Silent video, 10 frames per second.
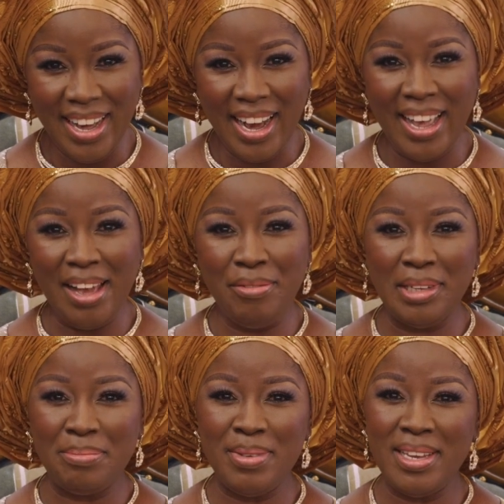I have
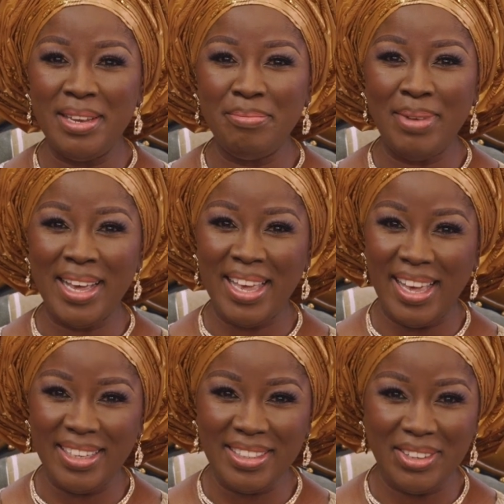with me my
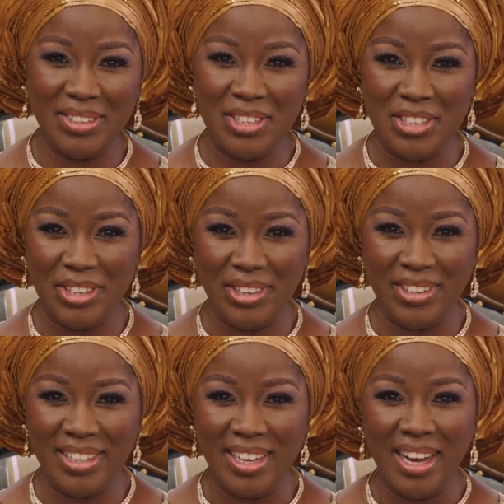guest on the
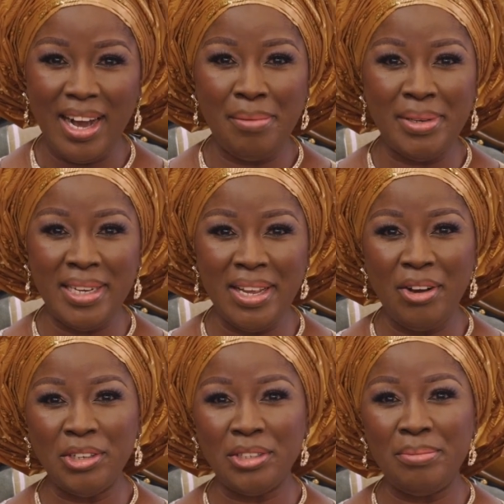show, Omone
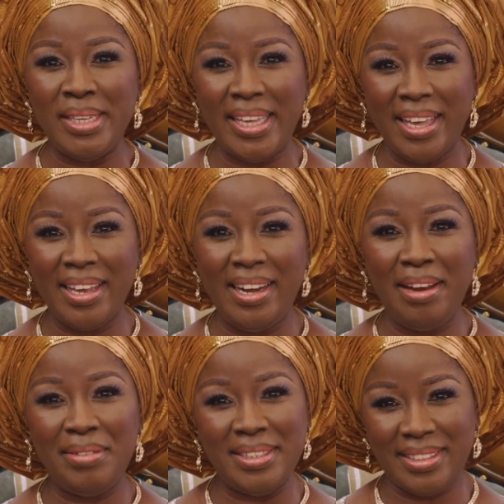Oshomige
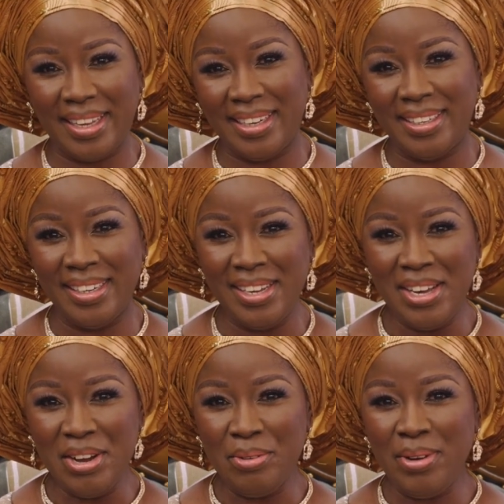Livingston.
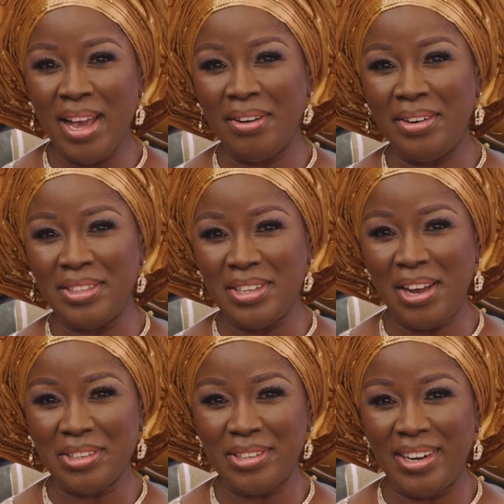We are going to
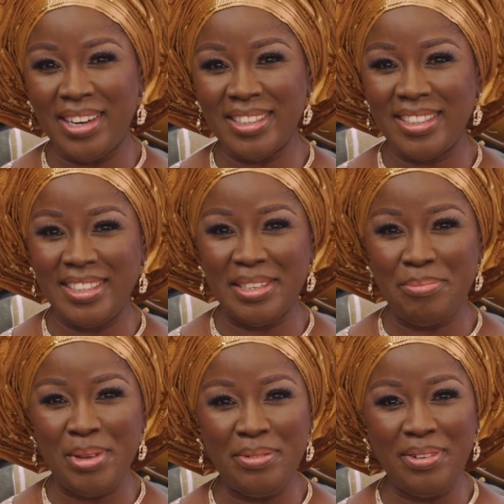talk to her. She's a
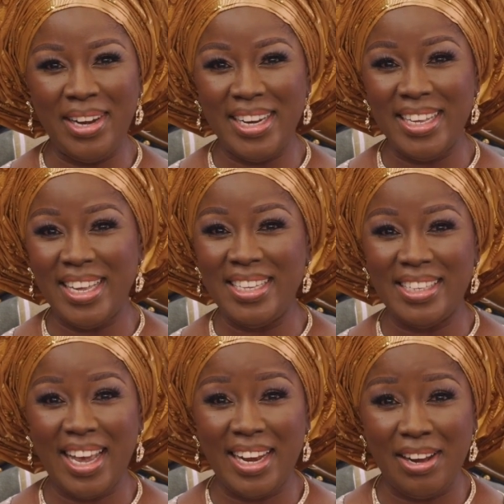beautiful lady
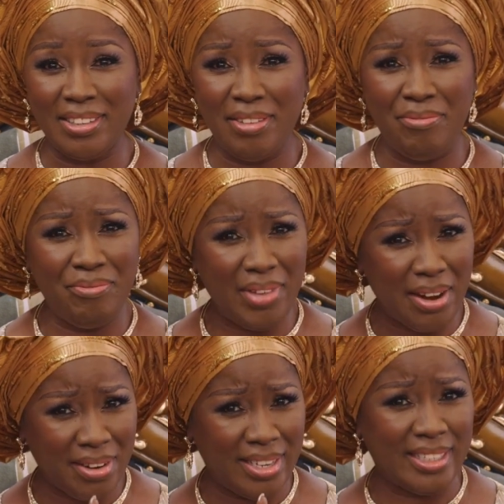inside out and
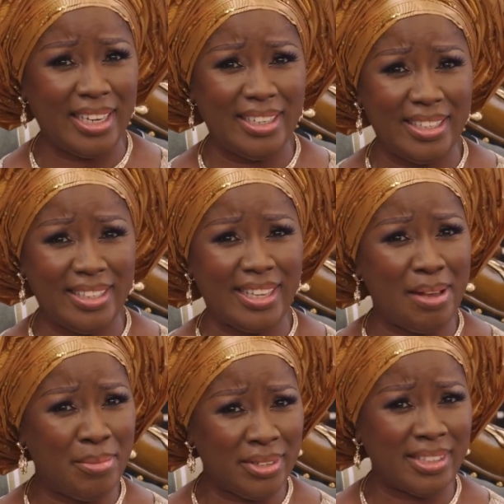very intelligent,
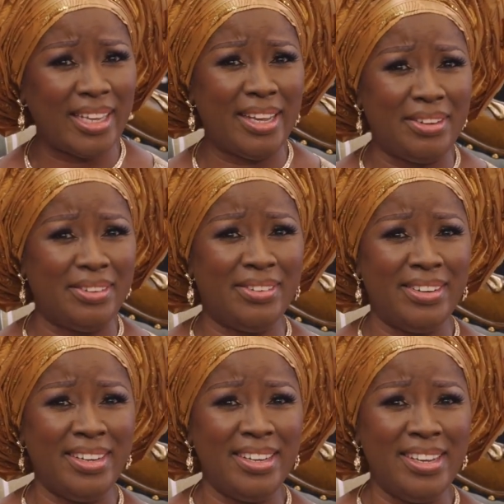I must tell you.
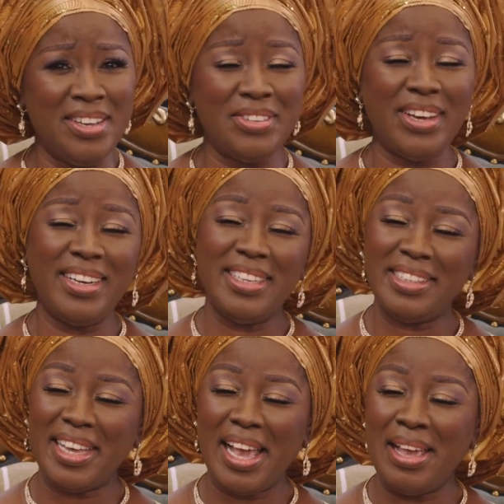So at this
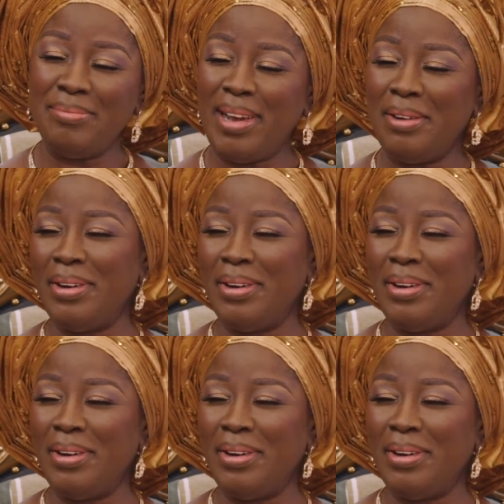time, I